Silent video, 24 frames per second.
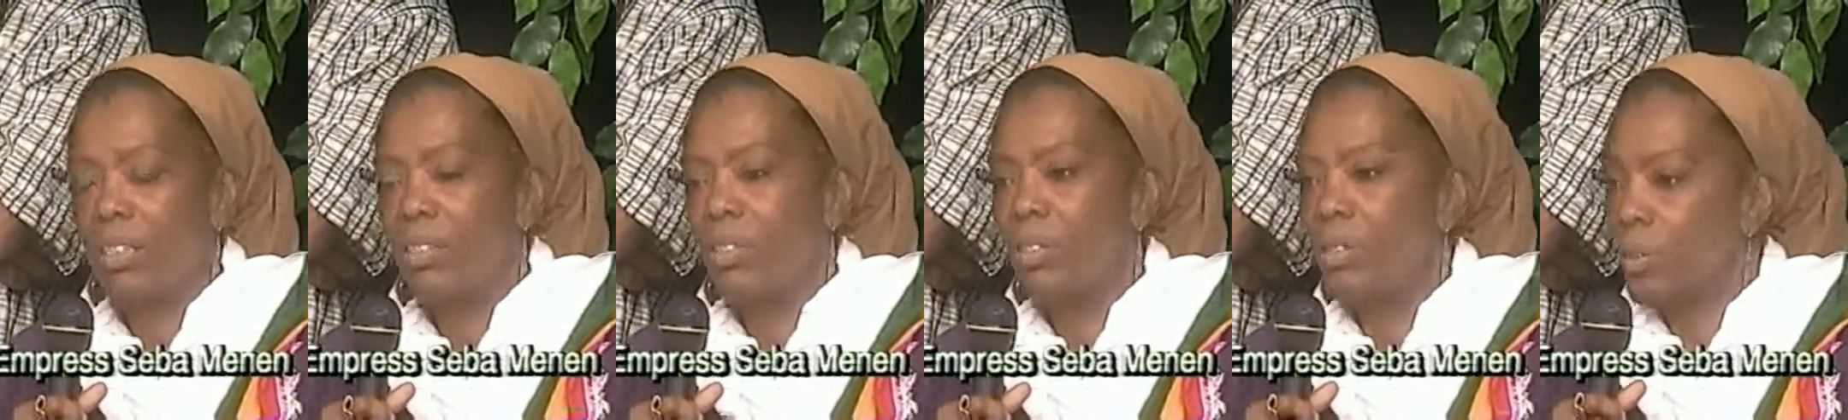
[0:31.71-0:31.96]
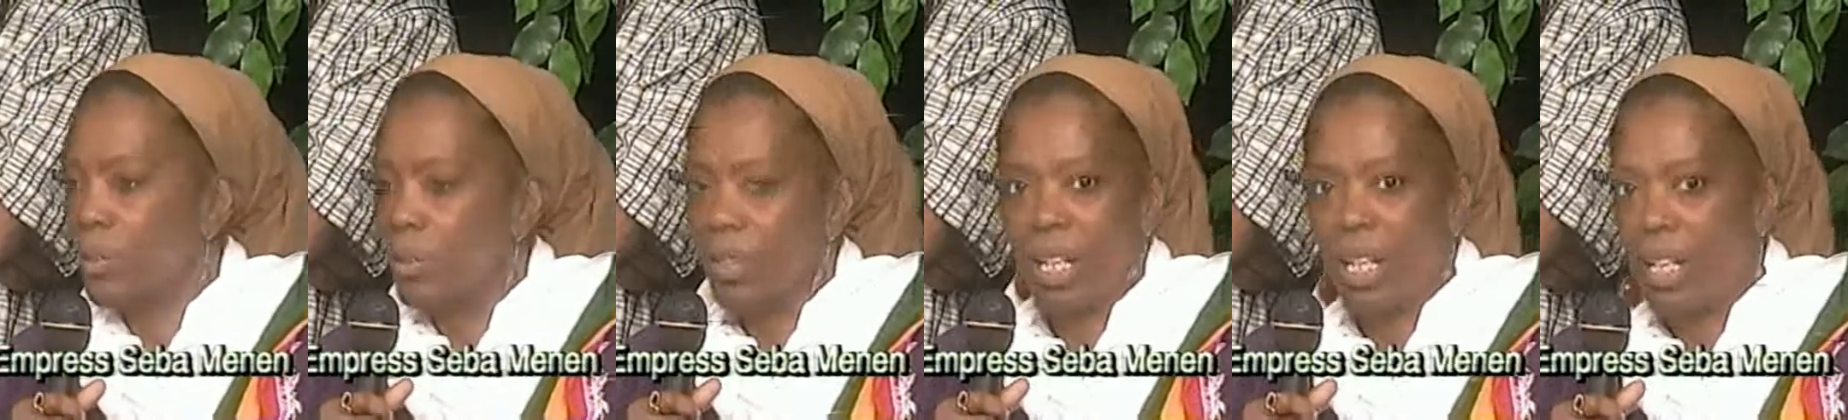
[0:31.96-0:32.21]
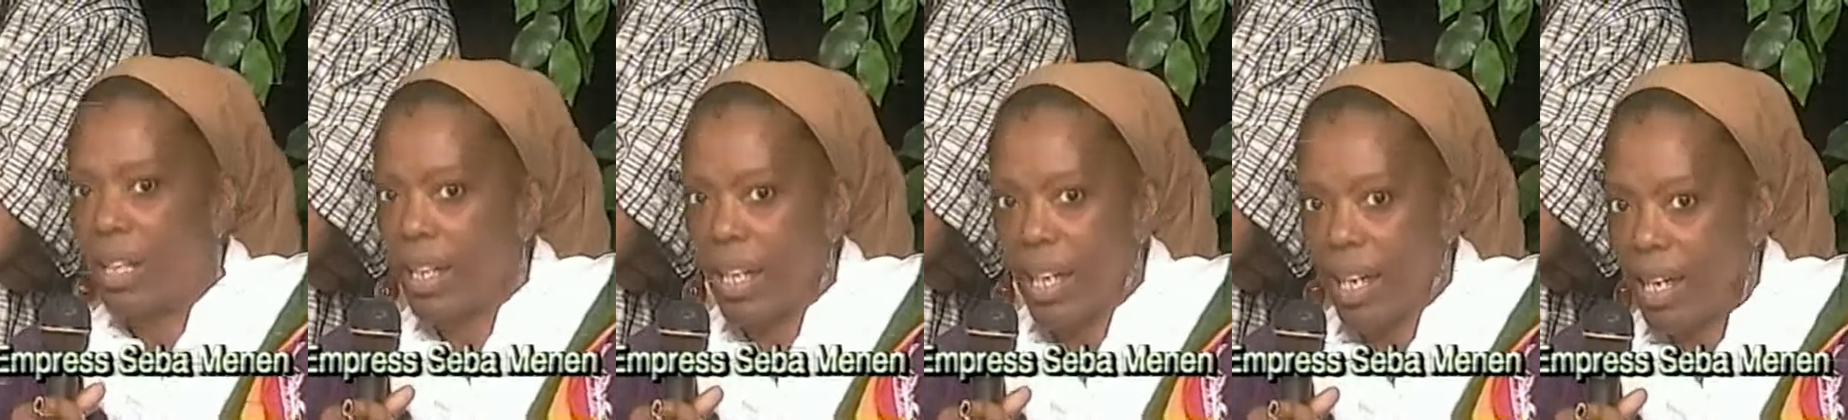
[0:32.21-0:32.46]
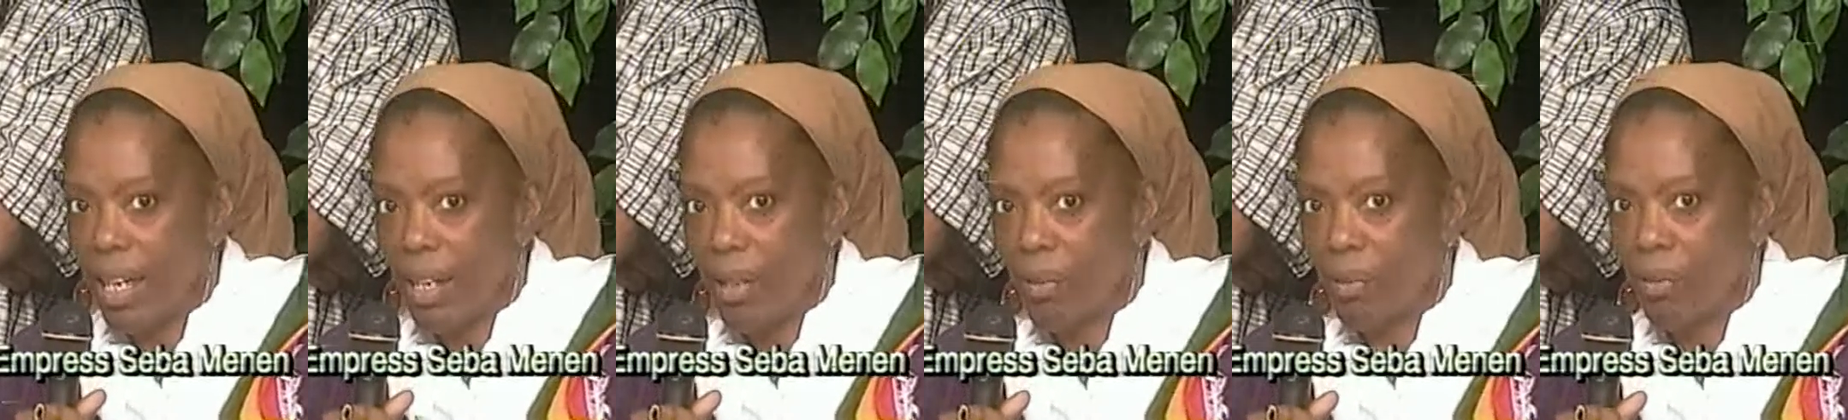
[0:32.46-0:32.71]
do not
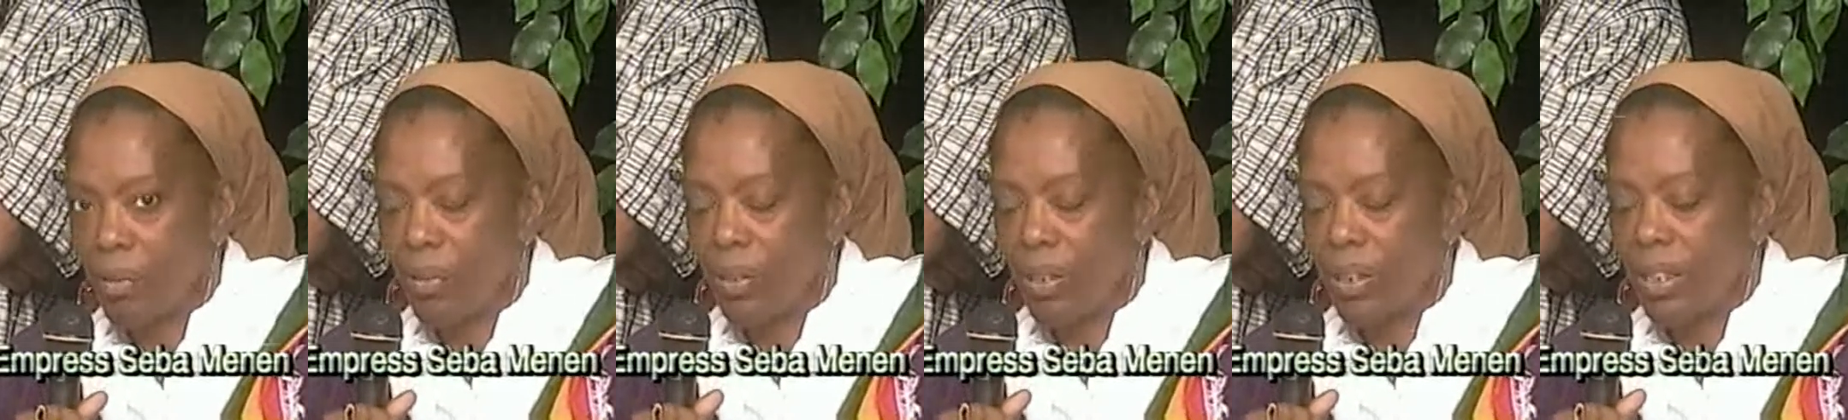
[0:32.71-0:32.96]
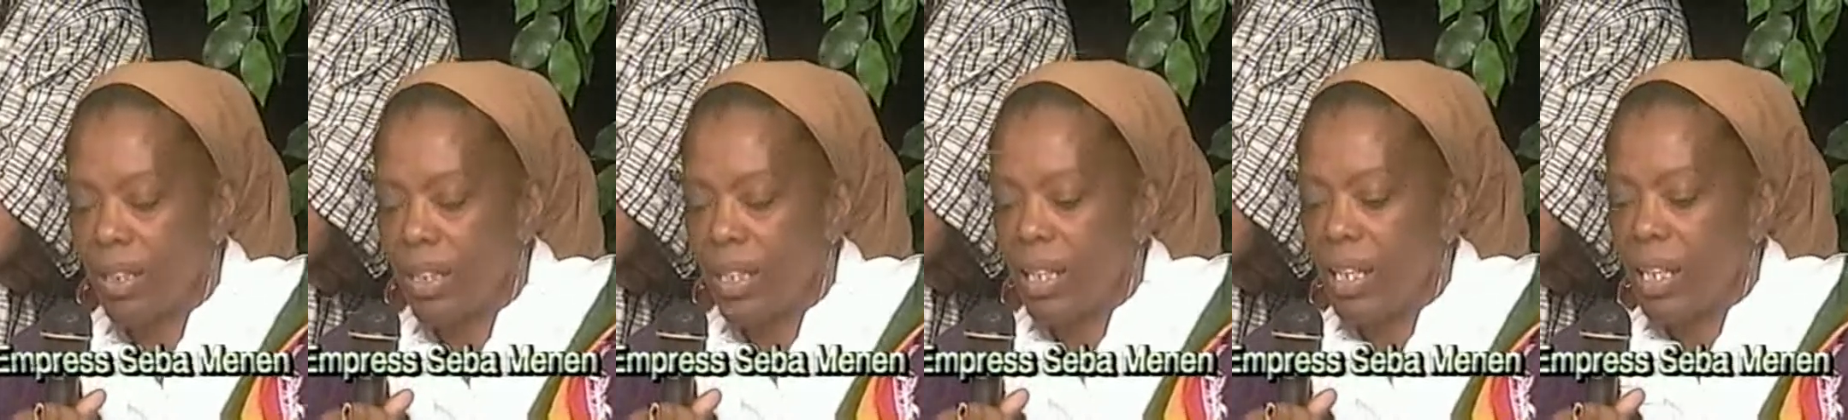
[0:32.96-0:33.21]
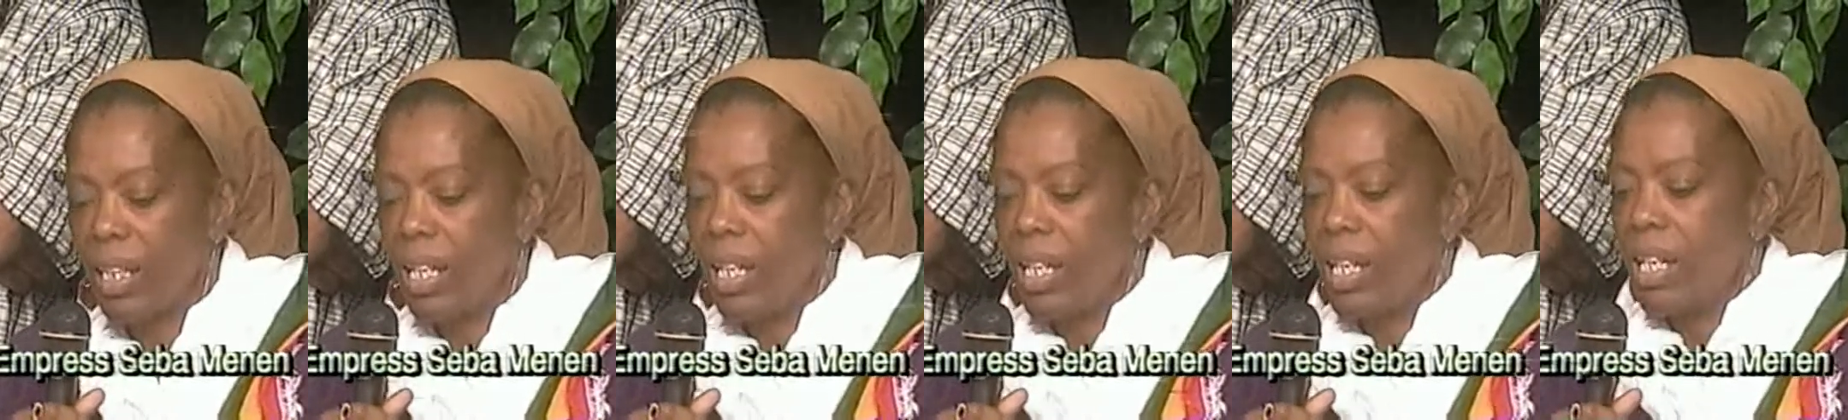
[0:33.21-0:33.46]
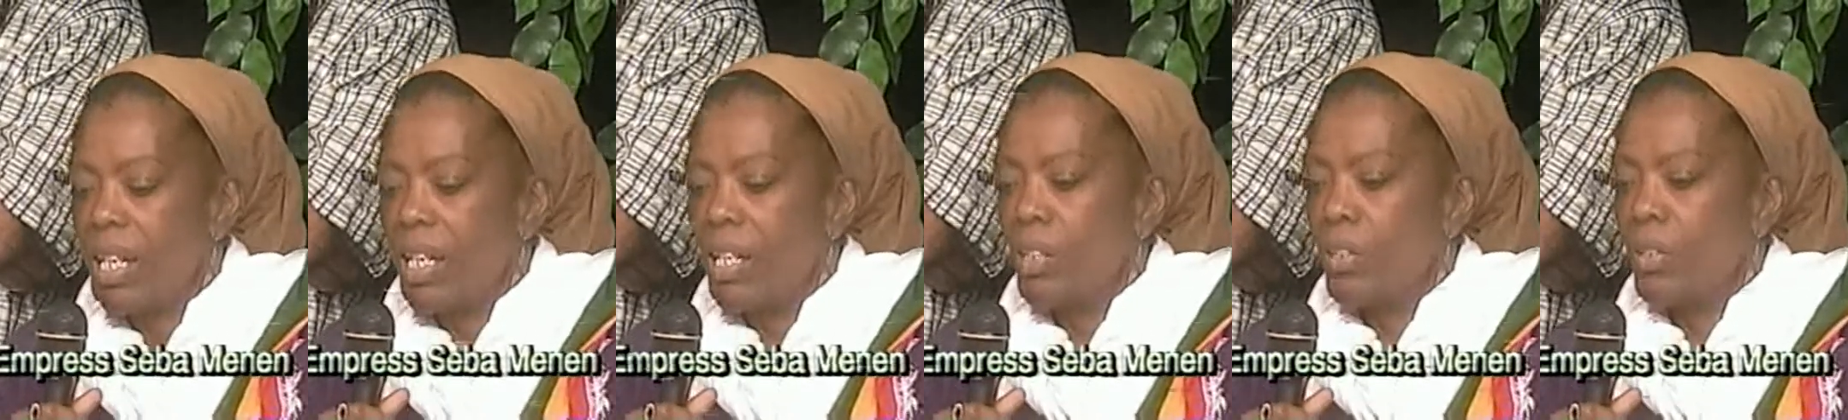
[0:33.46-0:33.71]
have.
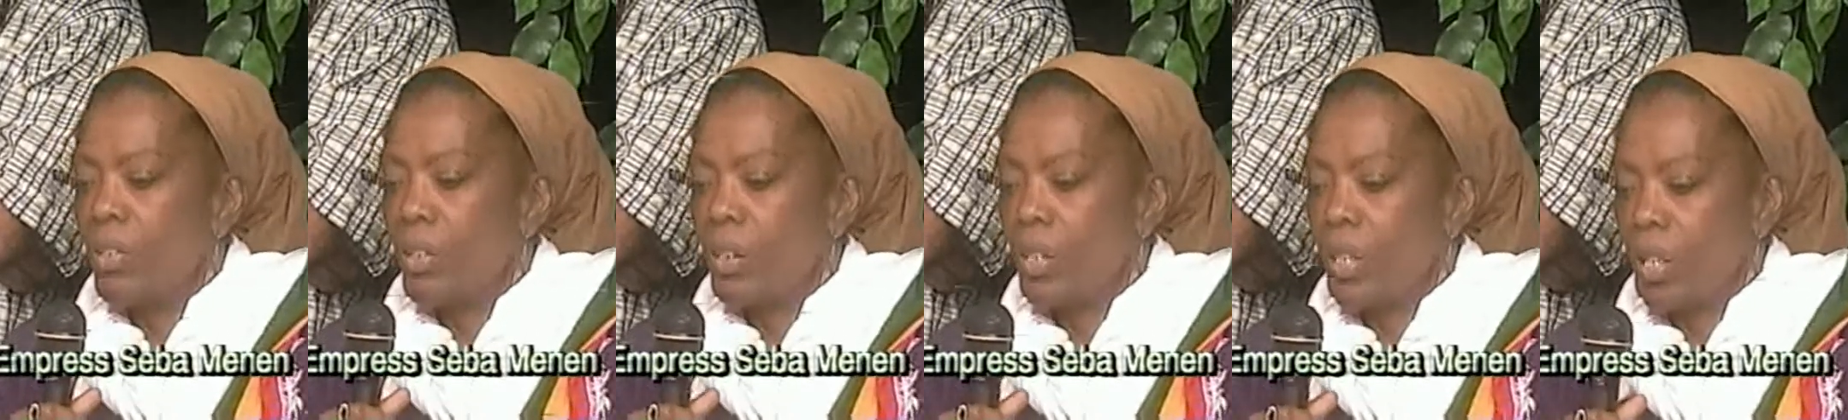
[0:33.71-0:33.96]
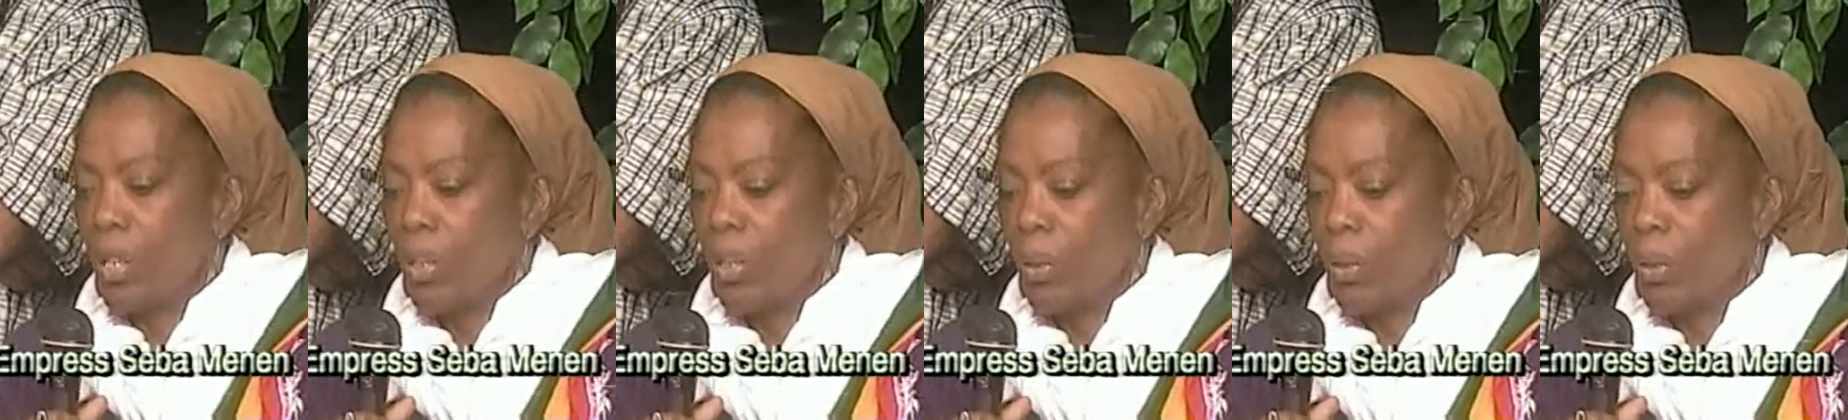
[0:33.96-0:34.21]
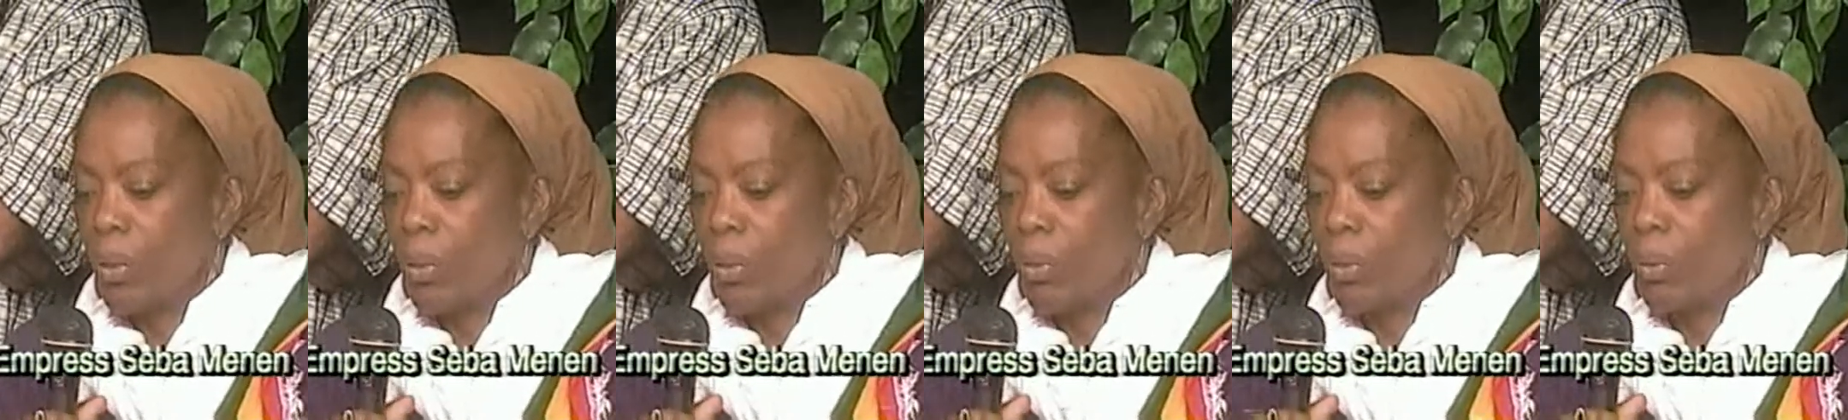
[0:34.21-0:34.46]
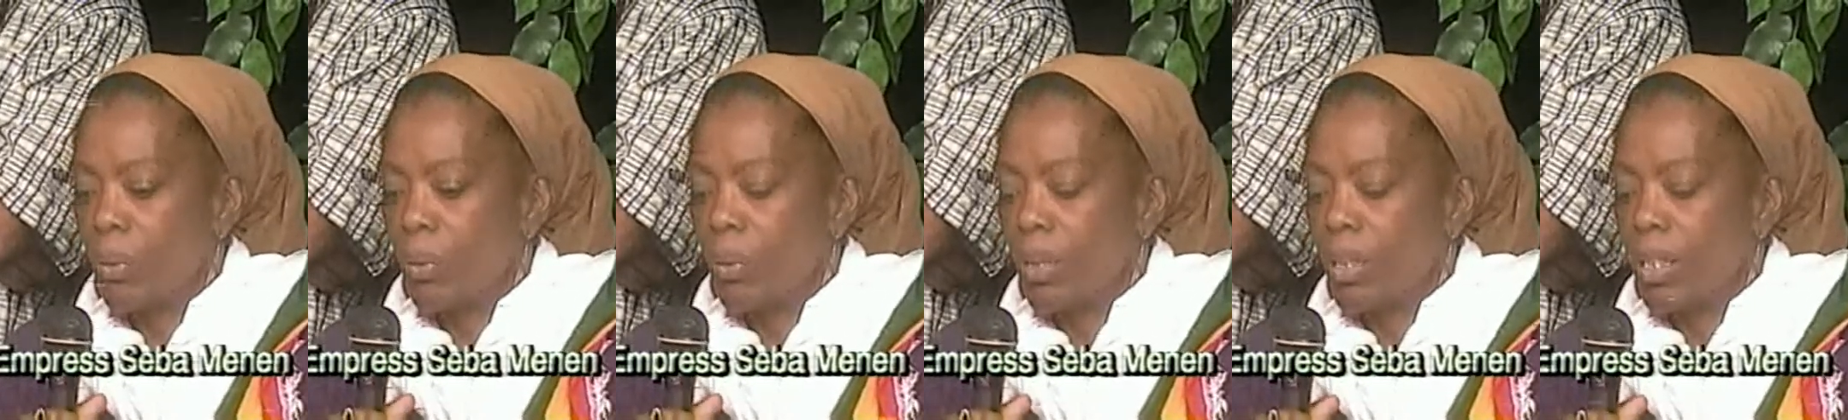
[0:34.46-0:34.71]
So,